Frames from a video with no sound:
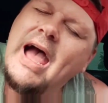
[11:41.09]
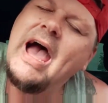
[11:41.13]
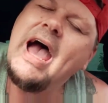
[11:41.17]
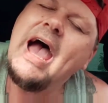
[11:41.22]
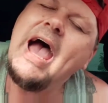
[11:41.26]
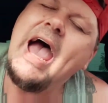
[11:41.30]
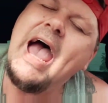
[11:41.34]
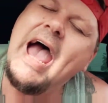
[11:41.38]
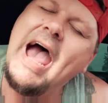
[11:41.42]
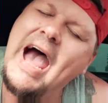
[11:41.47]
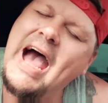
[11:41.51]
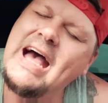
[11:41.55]

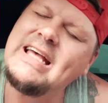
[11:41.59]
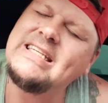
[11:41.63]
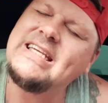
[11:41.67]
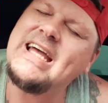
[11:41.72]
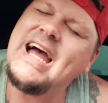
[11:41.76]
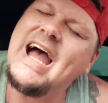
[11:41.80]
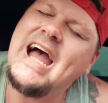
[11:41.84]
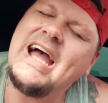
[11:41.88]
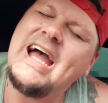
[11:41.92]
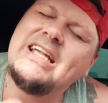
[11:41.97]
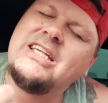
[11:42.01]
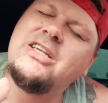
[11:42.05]
As I
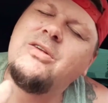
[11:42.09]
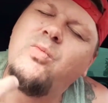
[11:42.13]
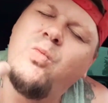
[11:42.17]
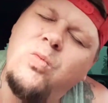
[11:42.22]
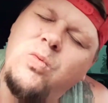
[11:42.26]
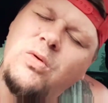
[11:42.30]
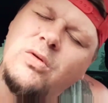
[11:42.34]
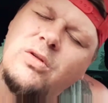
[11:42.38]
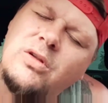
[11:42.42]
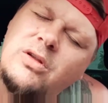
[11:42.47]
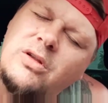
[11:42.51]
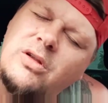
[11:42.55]

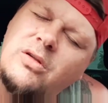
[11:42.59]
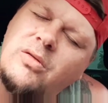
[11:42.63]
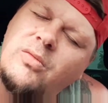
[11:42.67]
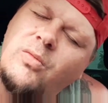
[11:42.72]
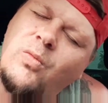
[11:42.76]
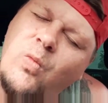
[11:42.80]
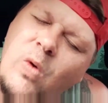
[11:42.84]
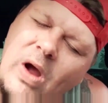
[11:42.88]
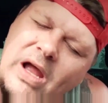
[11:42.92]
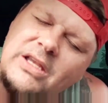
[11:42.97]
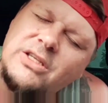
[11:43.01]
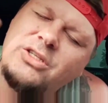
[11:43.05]

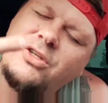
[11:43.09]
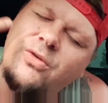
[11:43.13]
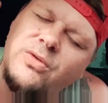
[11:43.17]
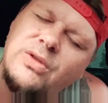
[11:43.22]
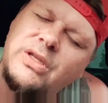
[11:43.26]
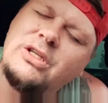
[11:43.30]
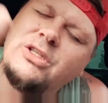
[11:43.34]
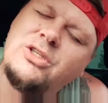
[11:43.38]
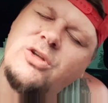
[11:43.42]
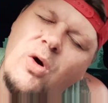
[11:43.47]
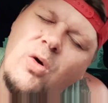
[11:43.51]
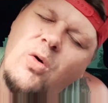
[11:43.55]
went to the
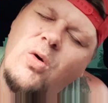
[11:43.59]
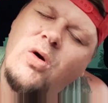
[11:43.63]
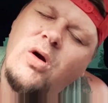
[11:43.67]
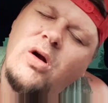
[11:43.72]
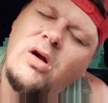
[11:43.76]
door,